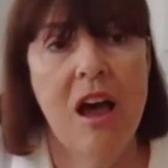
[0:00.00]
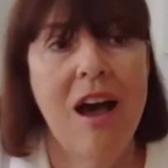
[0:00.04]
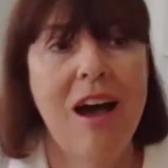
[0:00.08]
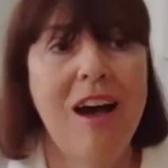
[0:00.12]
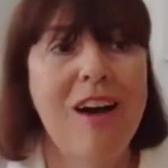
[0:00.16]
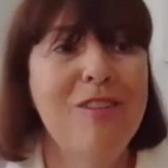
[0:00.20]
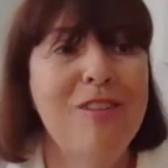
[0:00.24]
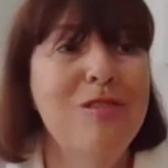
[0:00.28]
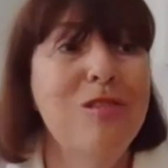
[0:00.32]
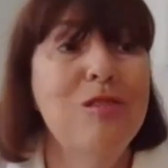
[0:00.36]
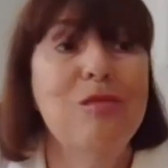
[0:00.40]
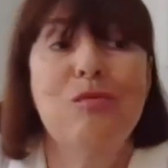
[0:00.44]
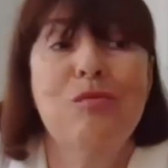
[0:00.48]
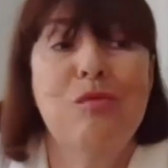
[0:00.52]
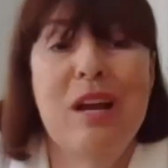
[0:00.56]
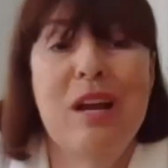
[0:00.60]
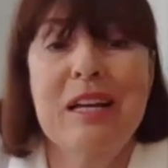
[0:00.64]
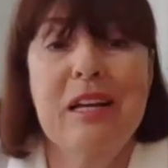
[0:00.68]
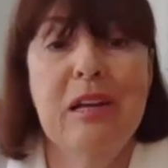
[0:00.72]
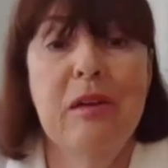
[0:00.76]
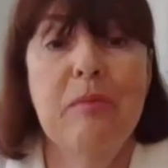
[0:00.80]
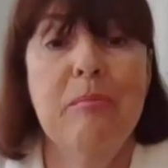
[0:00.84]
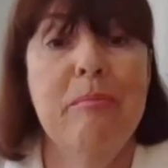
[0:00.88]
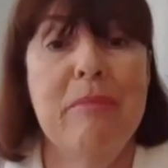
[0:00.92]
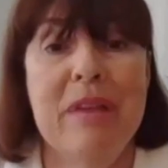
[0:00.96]
of
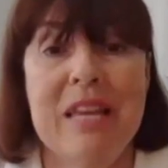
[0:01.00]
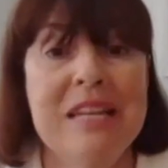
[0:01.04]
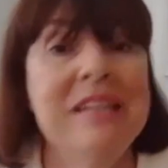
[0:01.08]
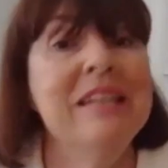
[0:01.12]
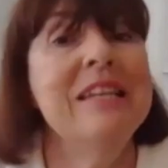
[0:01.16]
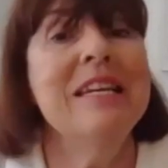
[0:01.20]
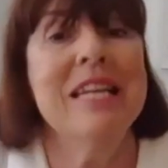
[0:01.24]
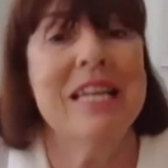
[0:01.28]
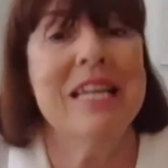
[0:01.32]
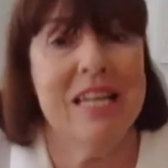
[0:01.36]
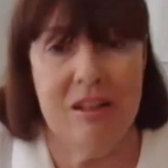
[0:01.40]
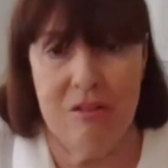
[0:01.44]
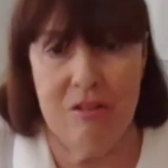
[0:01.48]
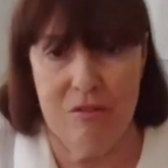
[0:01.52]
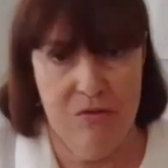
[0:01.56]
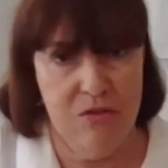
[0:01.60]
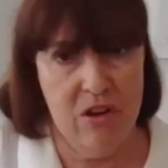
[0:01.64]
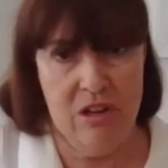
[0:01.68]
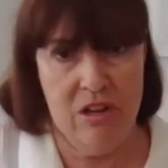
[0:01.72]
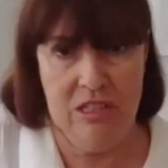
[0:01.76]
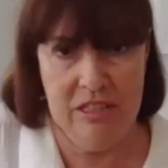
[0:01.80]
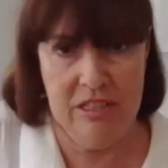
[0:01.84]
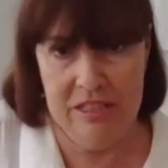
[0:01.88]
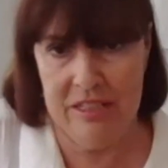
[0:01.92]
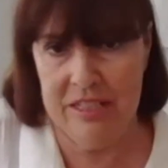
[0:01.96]
recommending
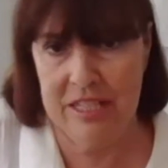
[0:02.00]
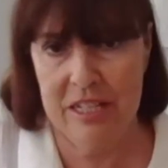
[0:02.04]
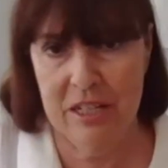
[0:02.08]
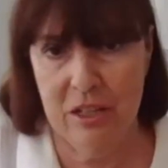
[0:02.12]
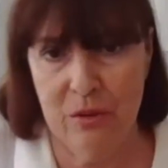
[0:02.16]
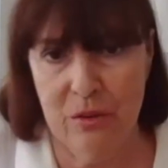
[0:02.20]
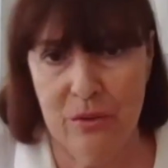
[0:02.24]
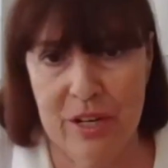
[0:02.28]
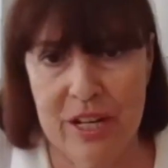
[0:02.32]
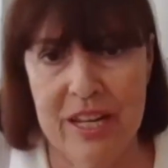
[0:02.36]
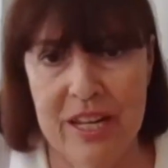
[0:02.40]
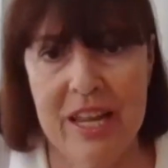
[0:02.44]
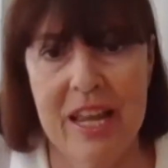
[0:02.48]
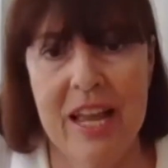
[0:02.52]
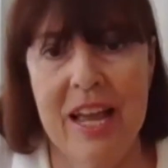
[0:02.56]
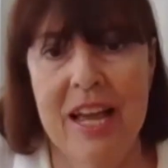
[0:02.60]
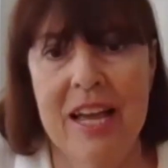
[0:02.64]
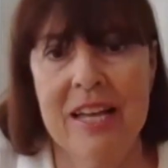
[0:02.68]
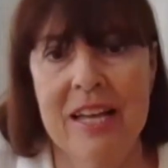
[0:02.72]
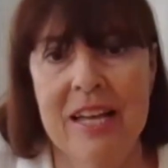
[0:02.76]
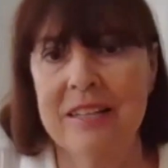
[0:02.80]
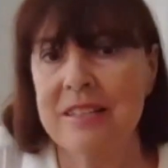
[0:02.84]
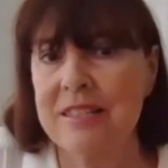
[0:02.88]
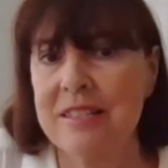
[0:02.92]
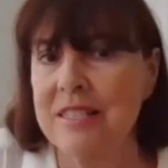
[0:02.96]
volunteering
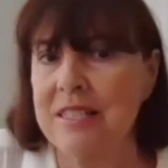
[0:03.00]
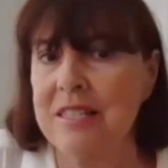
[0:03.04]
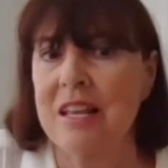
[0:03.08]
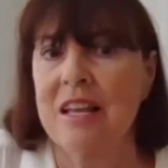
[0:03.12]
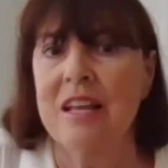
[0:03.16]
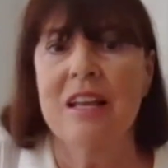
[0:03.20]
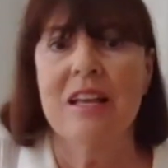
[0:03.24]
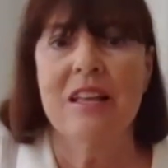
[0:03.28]
as